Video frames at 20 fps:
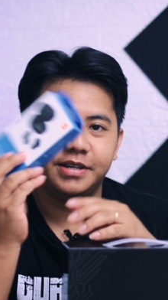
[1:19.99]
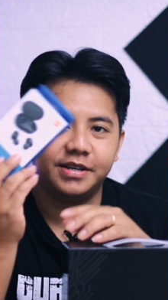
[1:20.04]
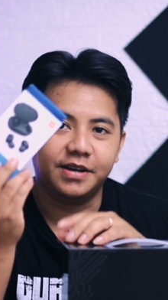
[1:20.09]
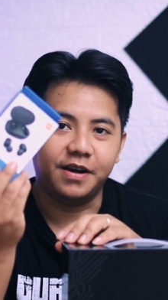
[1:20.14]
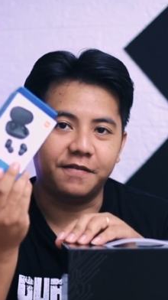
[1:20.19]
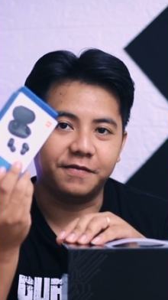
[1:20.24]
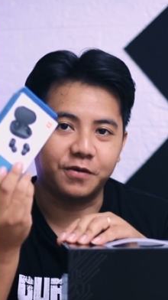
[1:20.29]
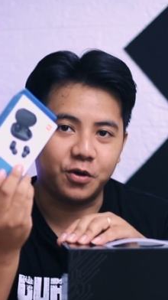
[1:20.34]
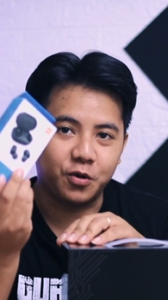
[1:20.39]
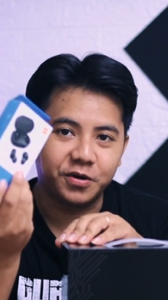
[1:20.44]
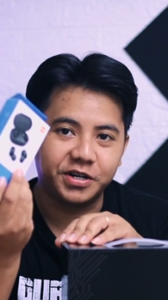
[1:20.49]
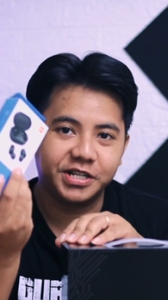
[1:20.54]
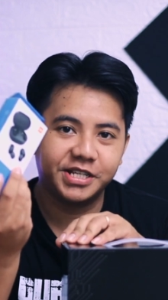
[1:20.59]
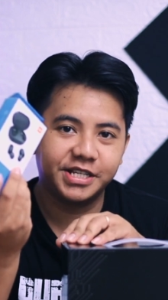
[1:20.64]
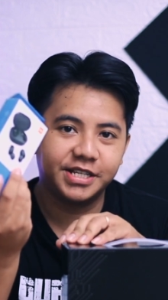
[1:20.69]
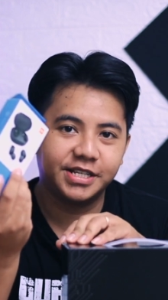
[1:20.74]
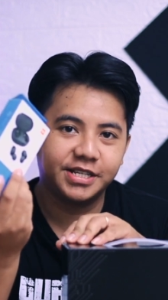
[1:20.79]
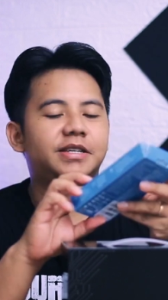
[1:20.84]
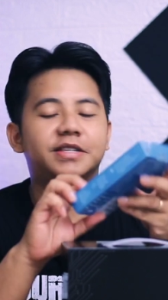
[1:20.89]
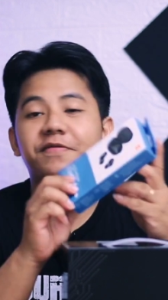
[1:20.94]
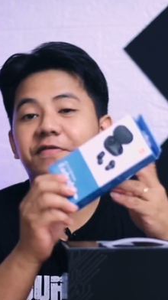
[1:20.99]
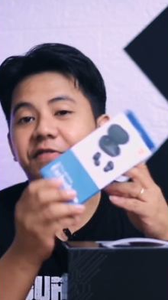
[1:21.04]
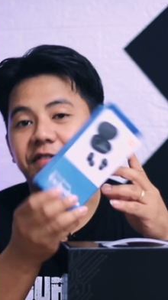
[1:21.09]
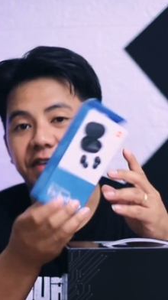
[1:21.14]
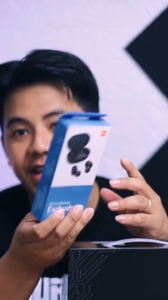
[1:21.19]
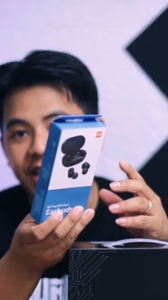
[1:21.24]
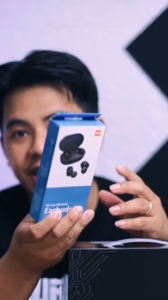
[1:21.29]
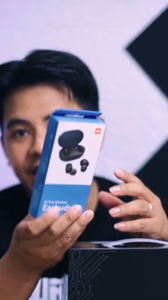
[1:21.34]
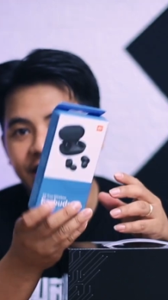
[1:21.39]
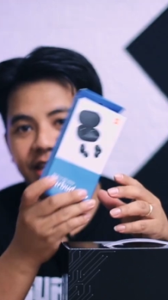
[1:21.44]
Of course, it's
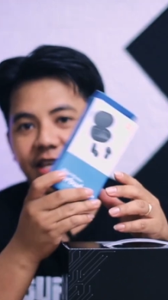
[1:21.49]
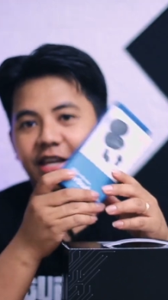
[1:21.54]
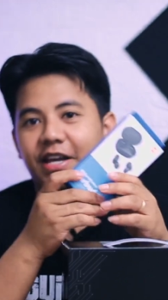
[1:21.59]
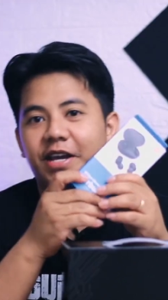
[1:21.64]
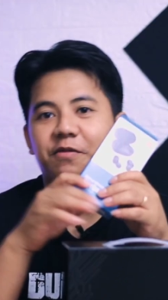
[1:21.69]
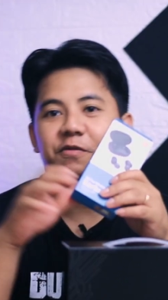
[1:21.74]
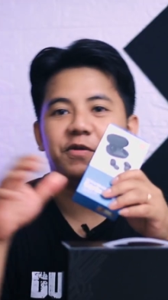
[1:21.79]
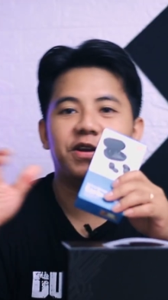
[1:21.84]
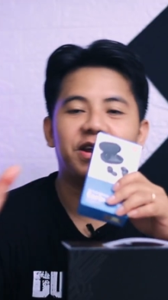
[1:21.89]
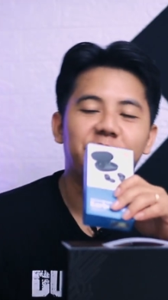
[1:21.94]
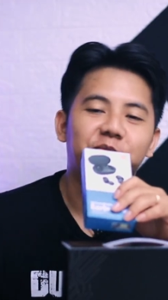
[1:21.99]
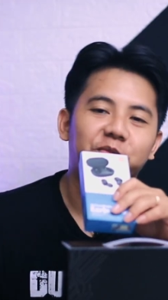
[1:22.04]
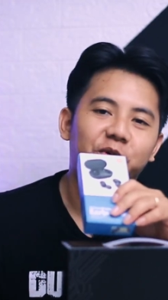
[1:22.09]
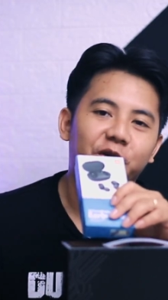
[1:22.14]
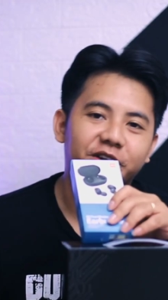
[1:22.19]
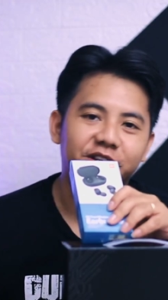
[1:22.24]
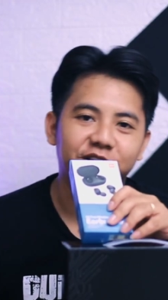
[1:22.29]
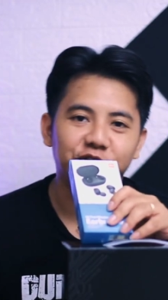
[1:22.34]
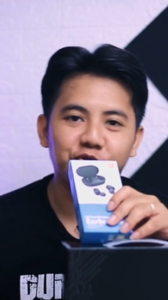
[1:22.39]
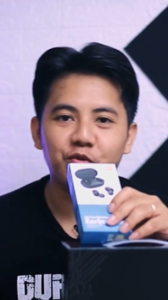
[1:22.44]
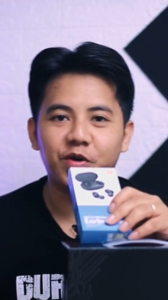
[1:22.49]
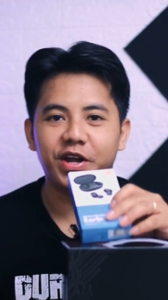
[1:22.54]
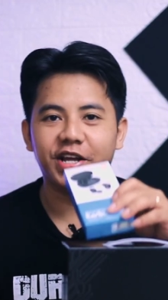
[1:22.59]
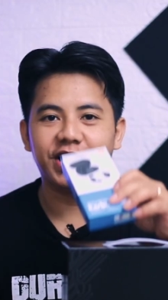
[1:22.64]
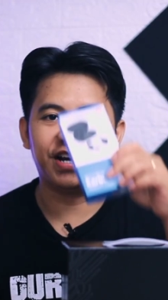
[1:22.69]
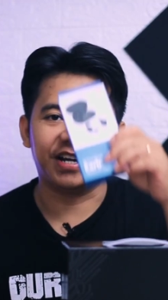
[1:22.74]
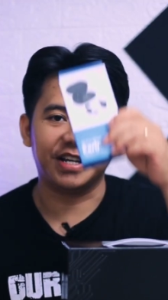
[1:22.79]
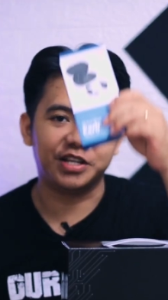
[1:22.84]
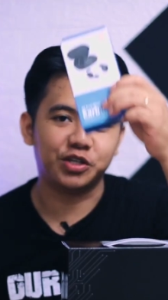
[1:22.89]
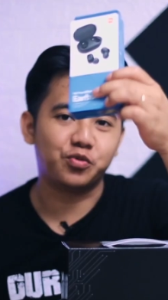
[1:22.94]
free. Yeah, when I bought this one, I
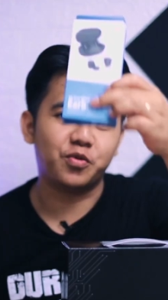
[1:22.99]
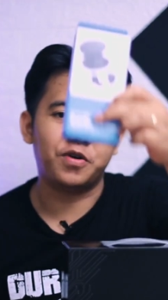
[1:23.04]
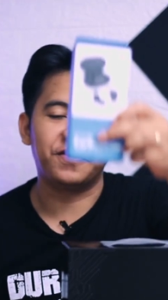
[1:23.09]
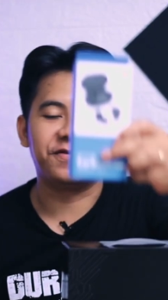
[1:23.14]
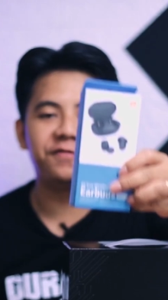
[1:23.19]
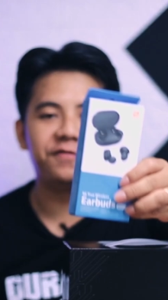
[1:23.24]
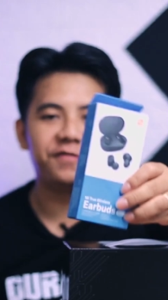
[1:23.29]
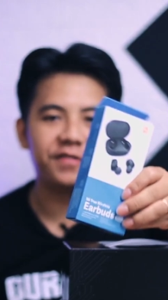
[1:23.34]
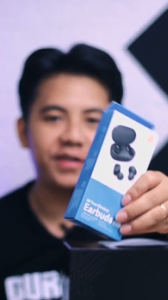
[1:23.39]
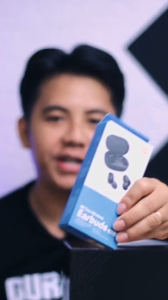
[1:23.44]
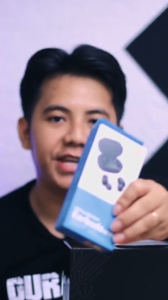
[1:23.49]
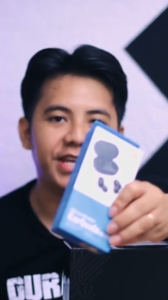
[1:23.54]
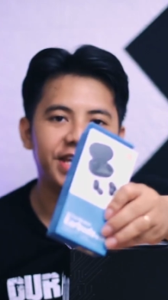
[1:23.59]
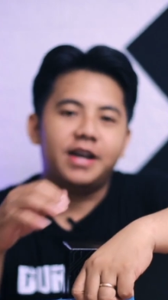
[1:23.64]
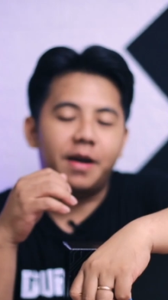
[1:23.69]
got this one free.